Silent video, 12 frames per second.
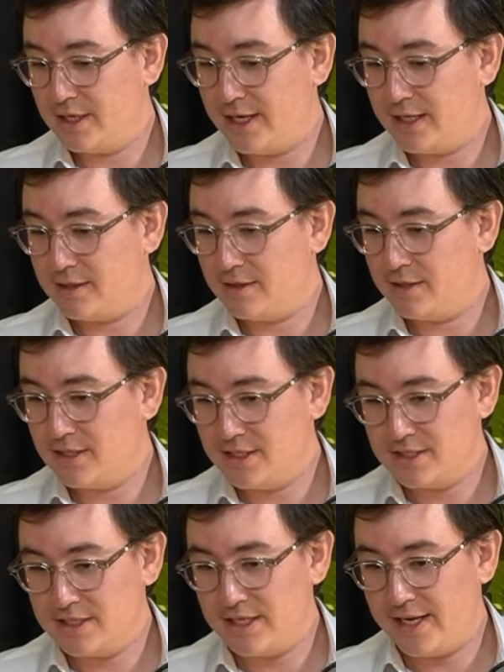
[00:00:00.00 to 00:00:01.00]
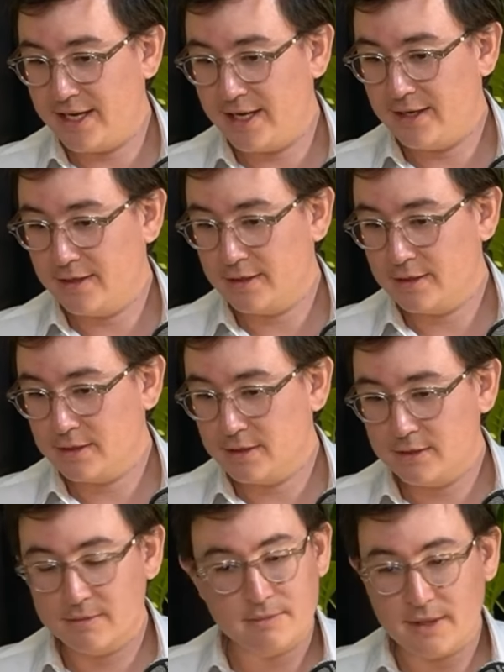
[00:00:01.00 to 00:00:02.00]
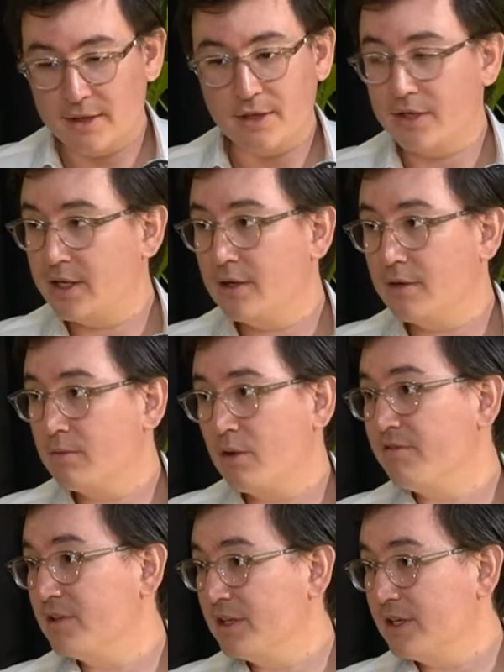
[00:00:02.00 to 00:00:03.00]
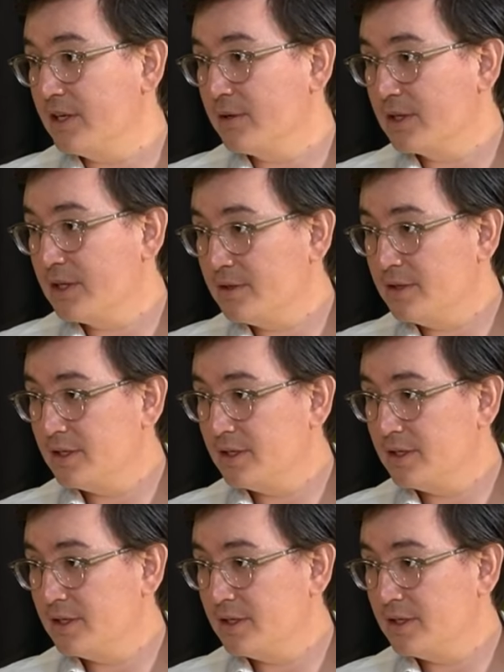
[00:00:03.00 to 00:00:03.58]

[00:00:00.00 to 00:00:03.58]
at the ECA, I don't know, roughly a year ago,